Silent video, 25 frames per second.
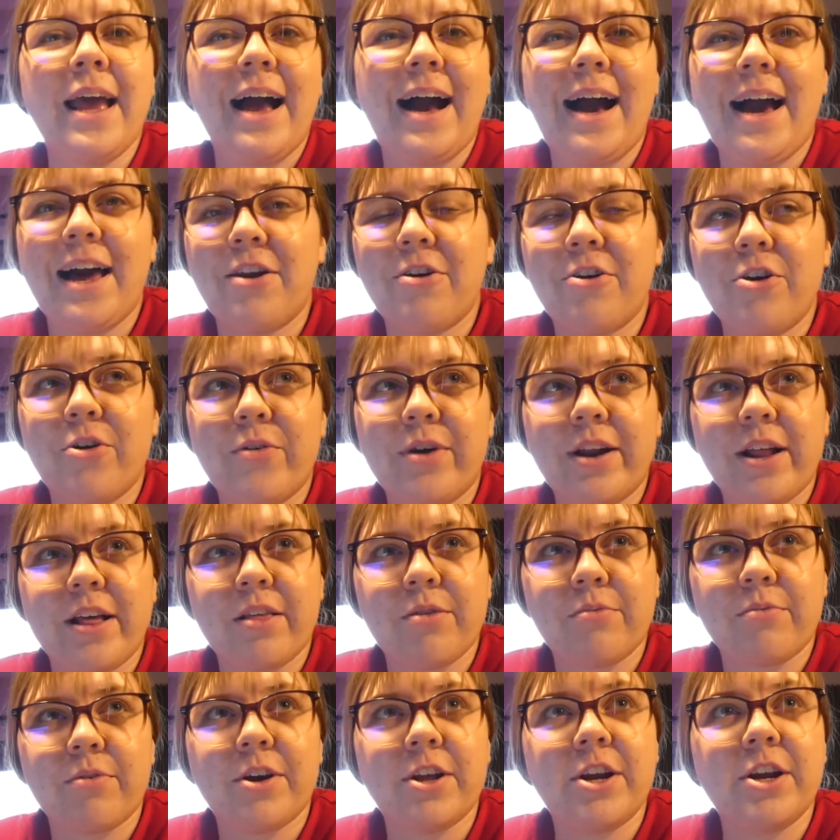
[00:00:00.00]
I don't know what
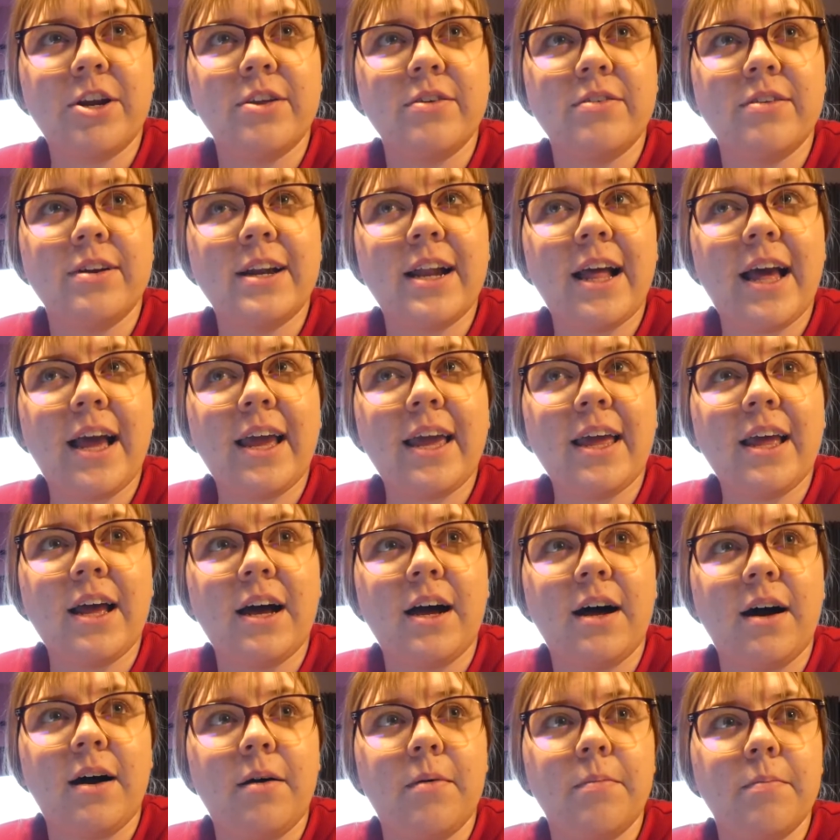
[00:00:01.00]
else we're gonna do tonight.
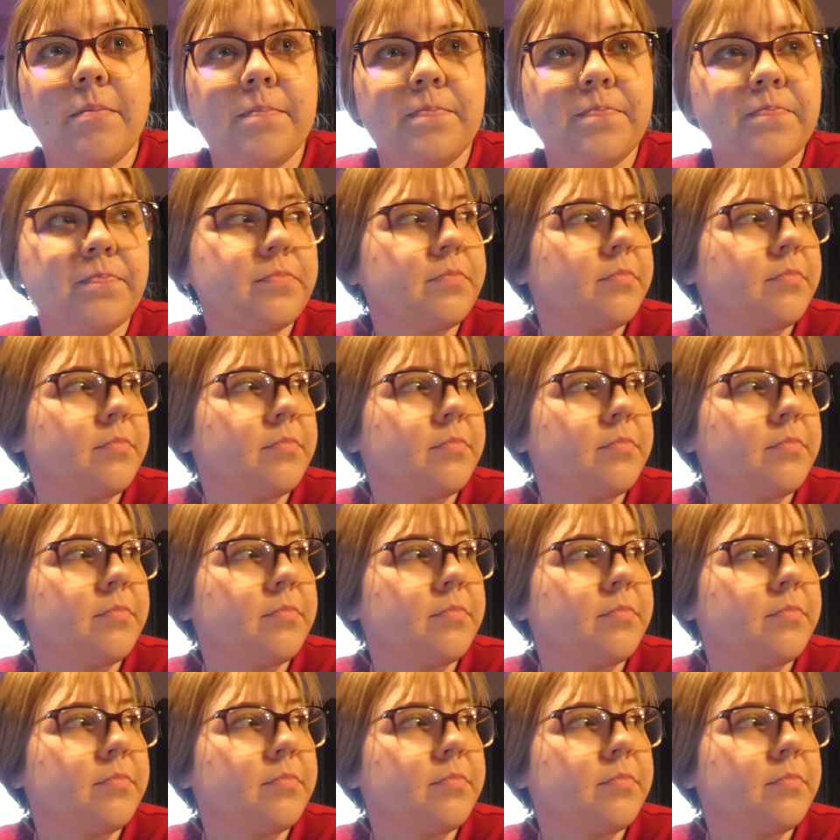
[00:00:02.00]
Mom